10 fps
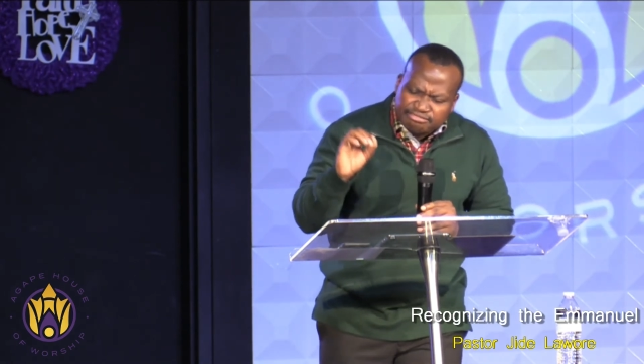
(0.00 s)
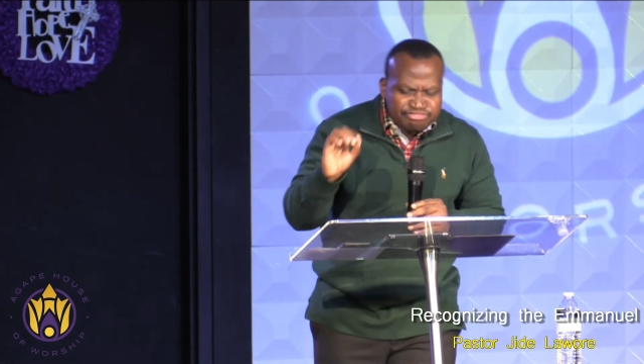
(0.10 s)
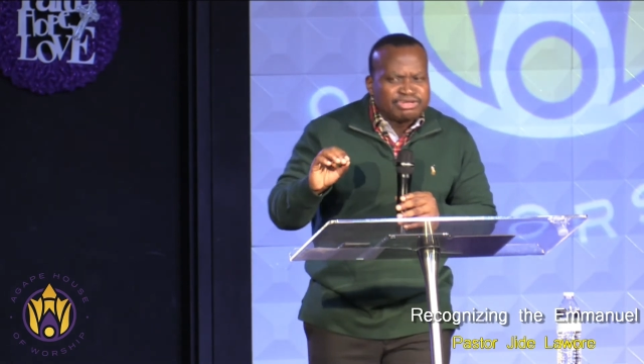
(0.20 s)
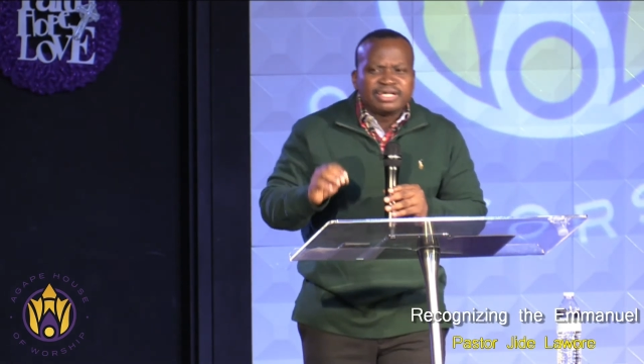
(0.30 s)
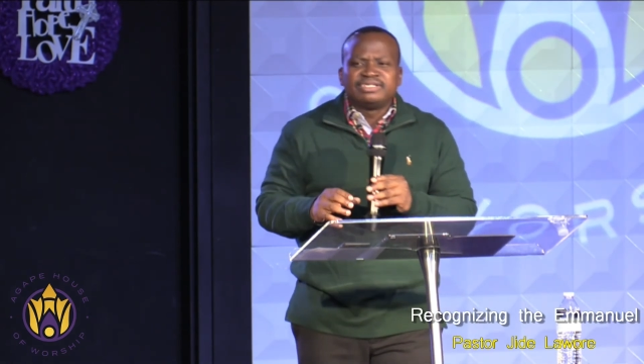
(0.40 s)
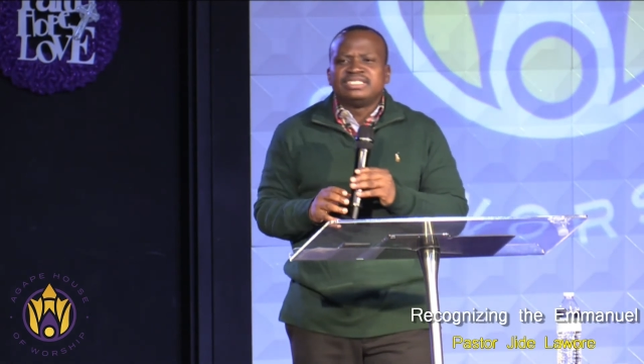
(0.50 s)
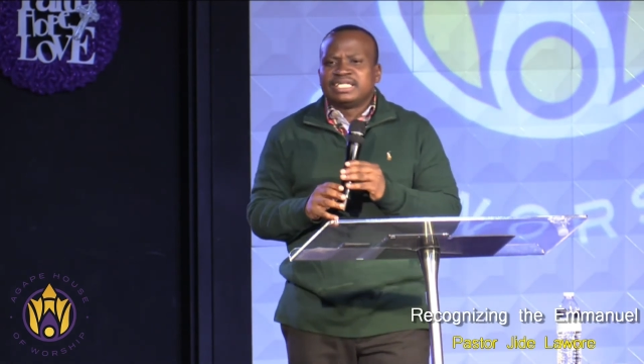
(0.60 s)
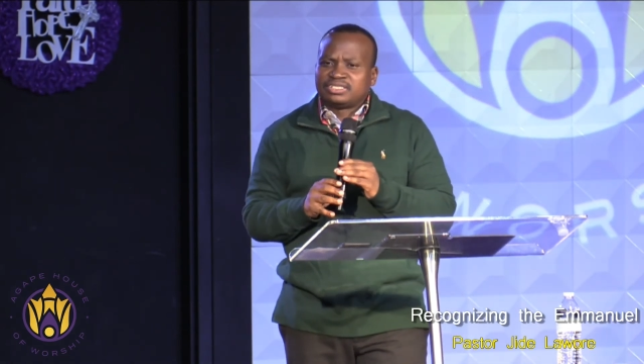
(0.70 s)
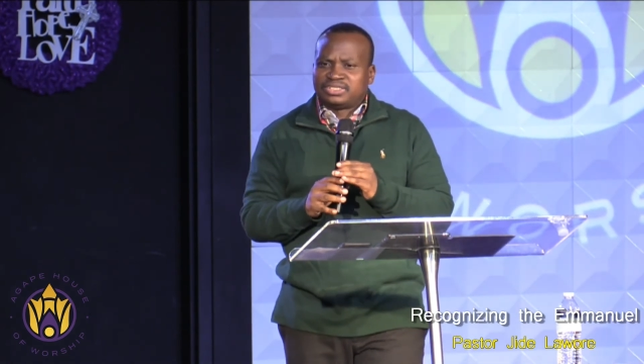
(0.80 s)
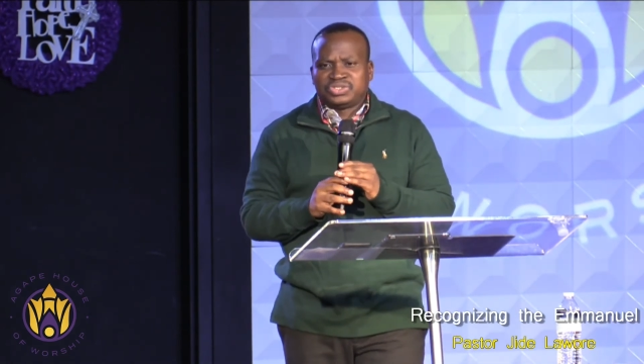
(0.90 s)
very
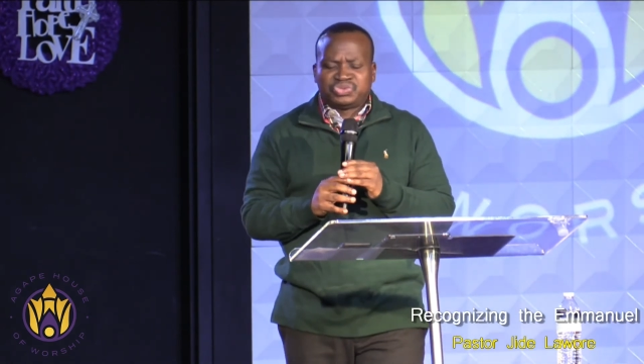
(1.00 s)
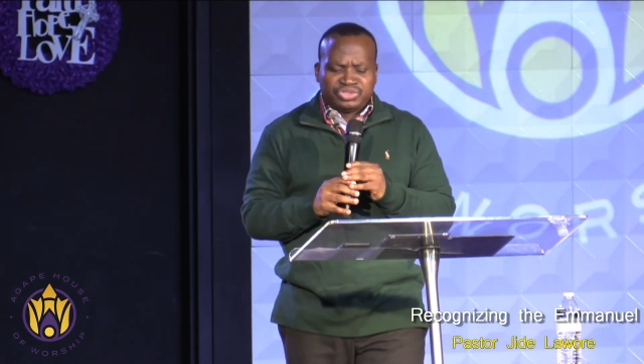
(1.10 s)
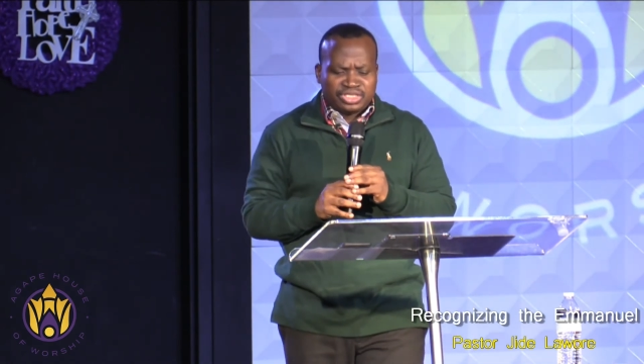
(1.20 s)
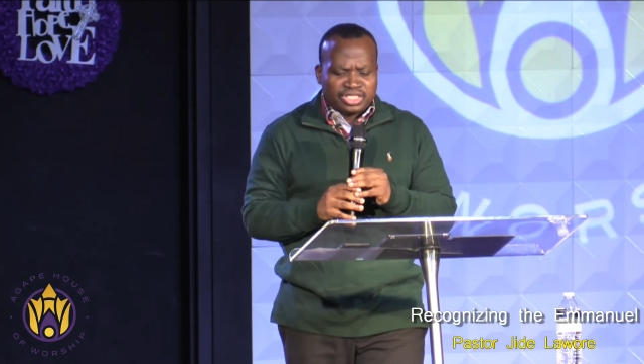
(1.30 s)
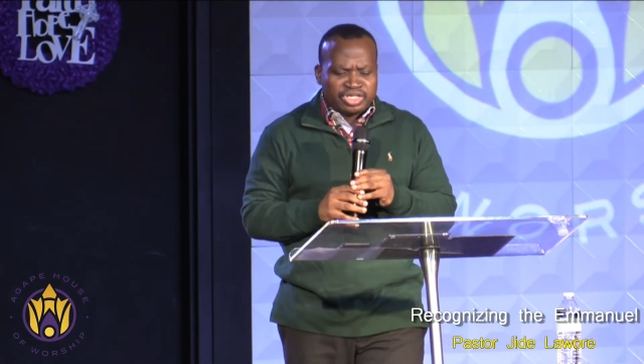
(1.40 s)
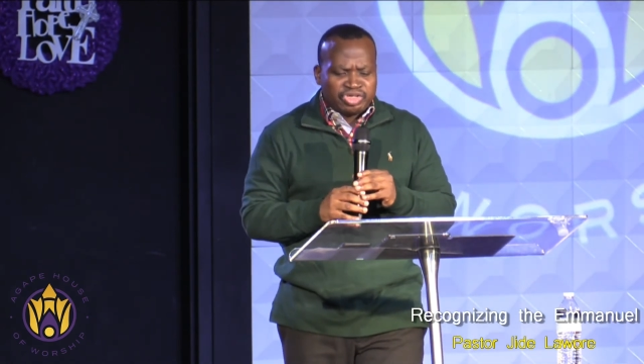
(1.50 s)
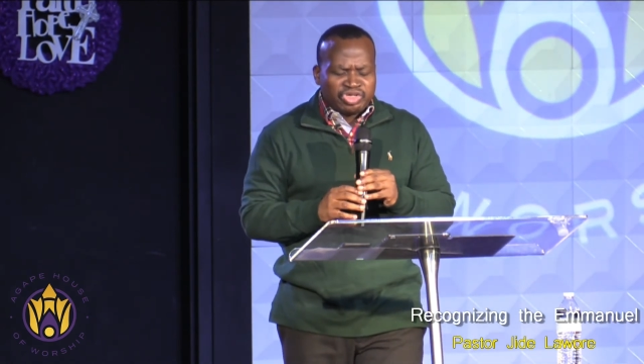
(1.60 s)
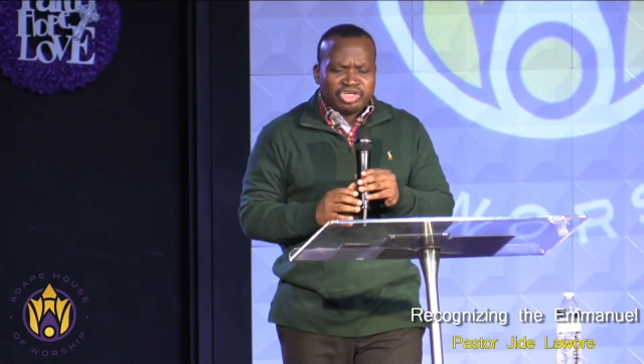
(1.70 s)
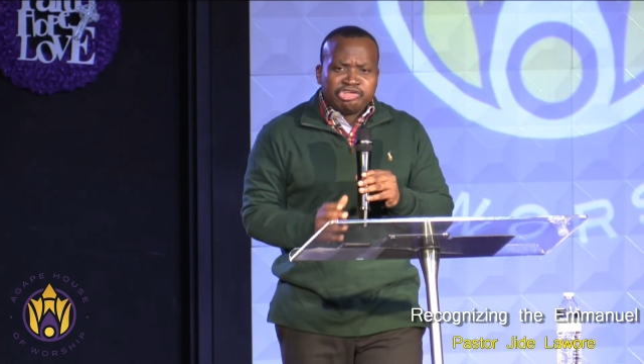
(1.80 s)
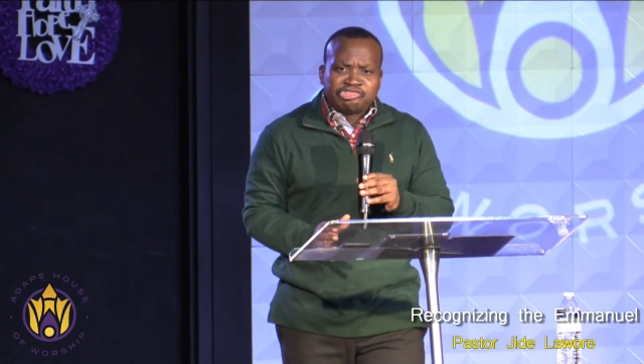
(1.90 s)
necessary
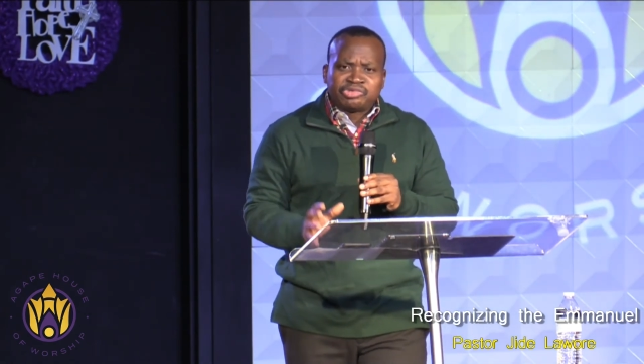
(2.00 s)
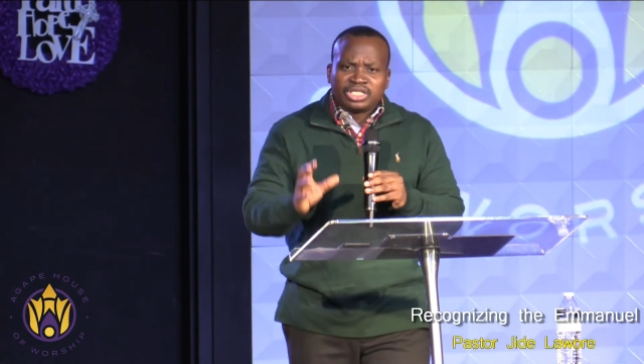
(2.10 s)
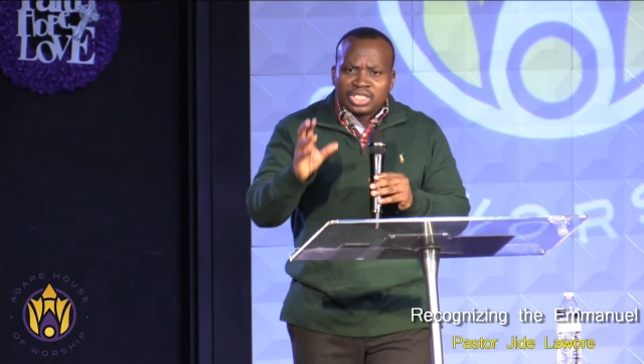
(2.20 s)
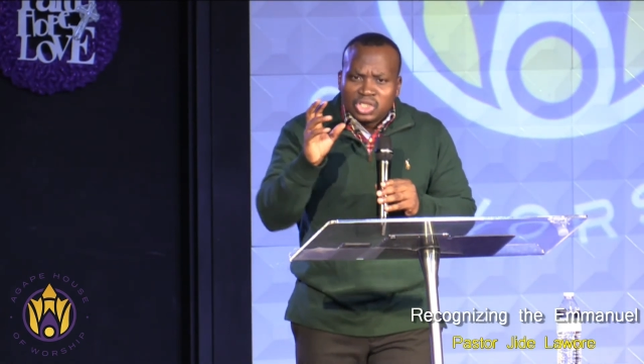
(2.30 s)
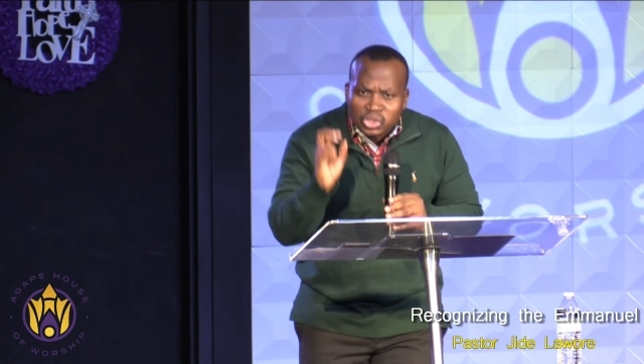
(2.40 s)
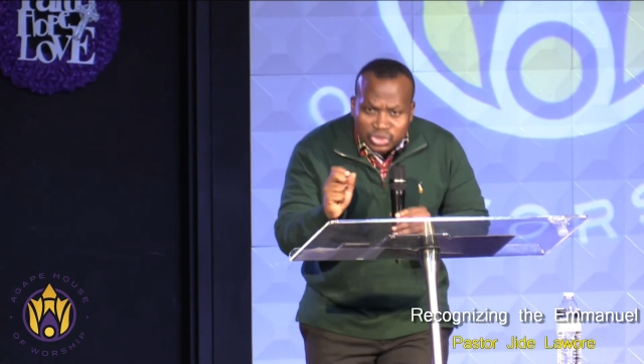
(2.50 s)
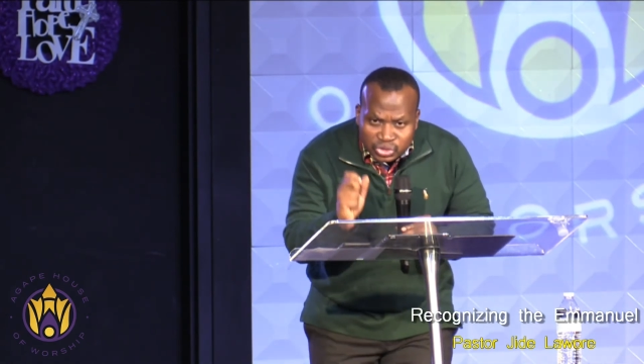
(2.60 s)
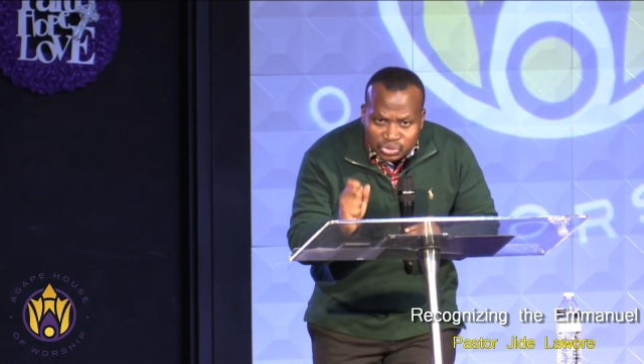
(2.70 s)
if we're going to